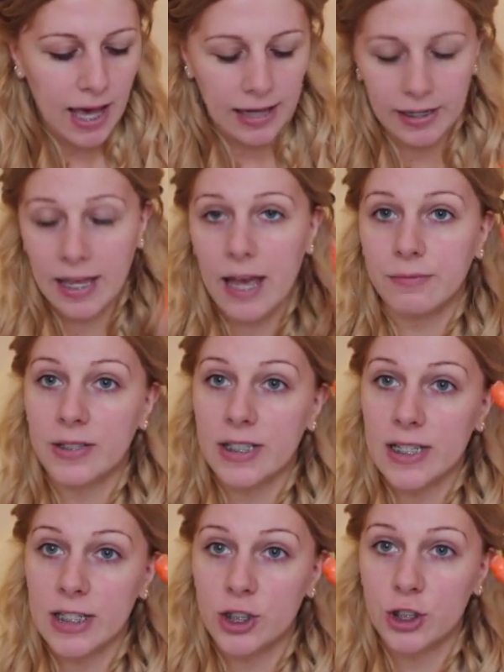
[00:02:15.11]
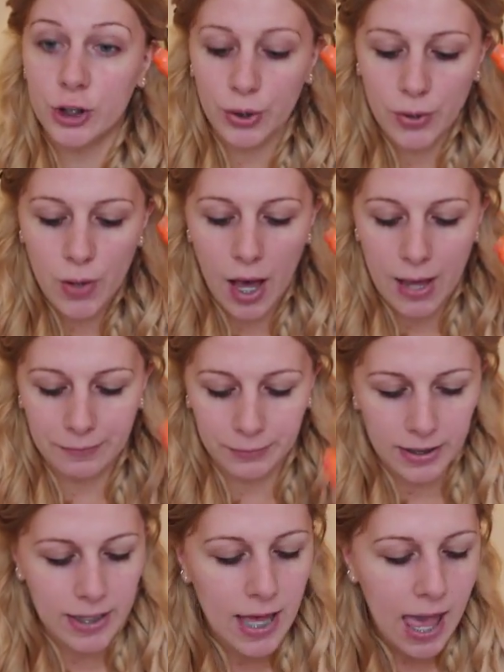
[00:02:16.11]
and I have this in True
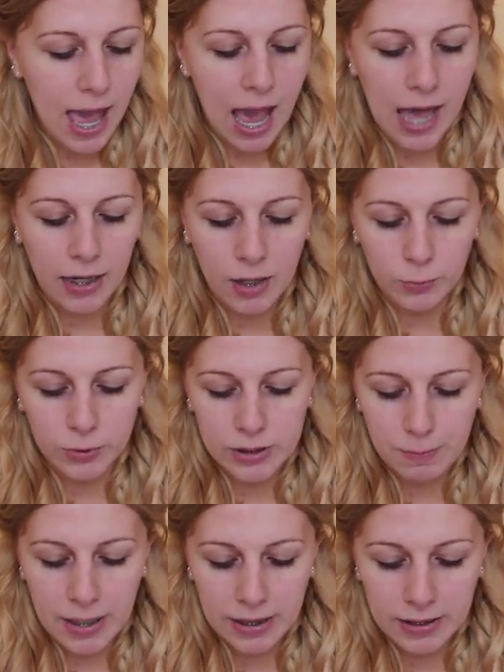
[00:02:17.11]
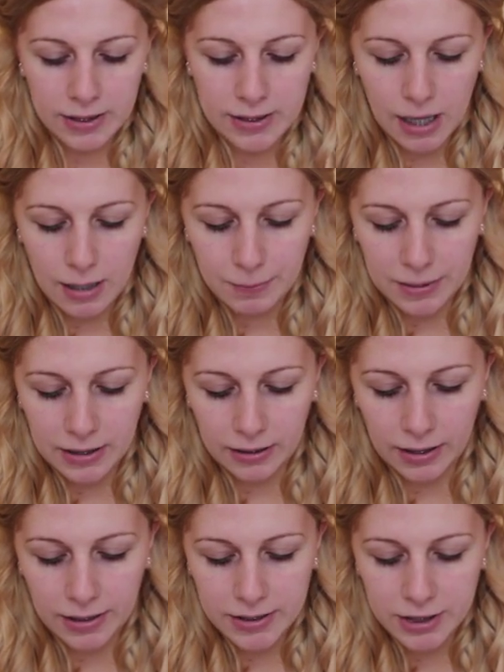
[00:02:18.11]
Ivory, and I want to pick this up in a
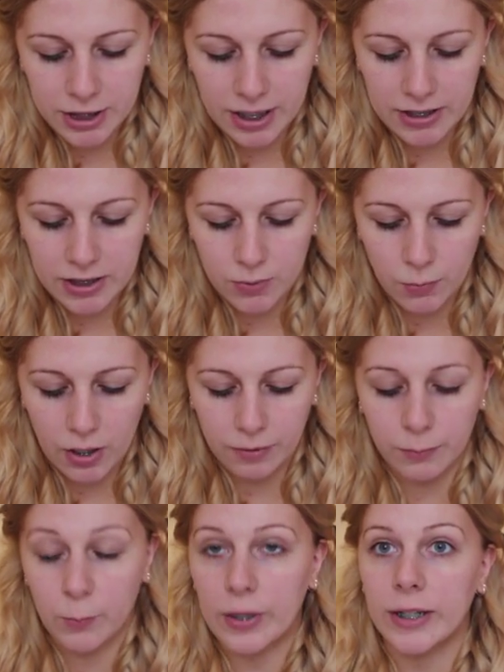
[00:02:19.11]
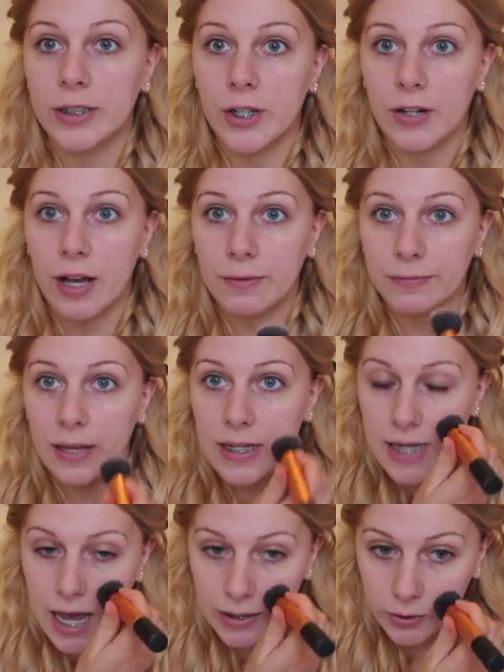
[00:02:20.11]
lighter shade as well for when I don't have
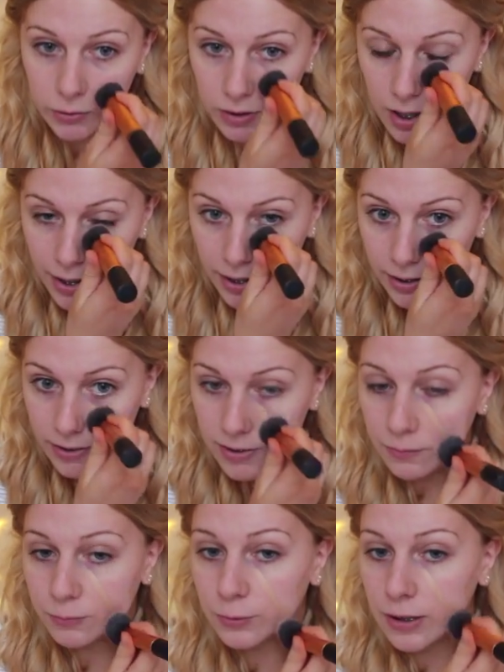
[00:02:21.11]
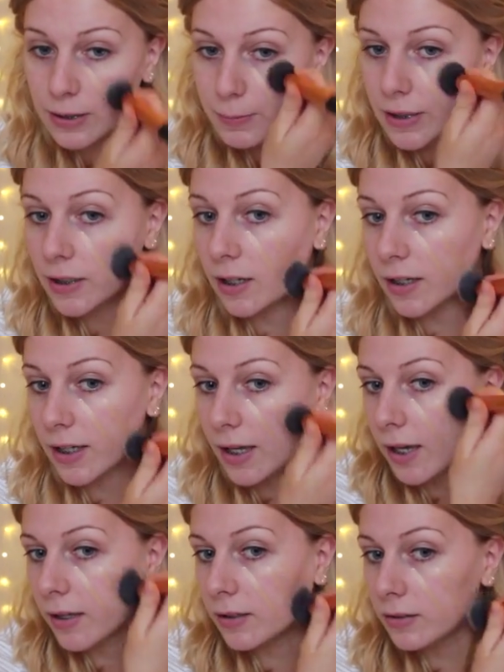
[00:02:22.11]
fake tan on, because I've really been
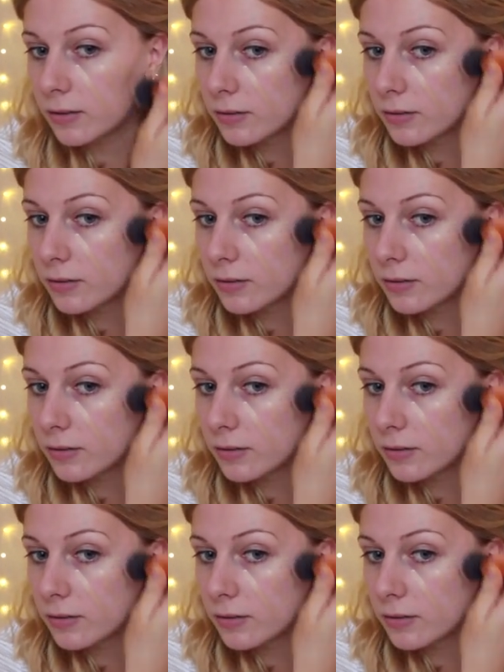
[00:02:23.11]
liking it.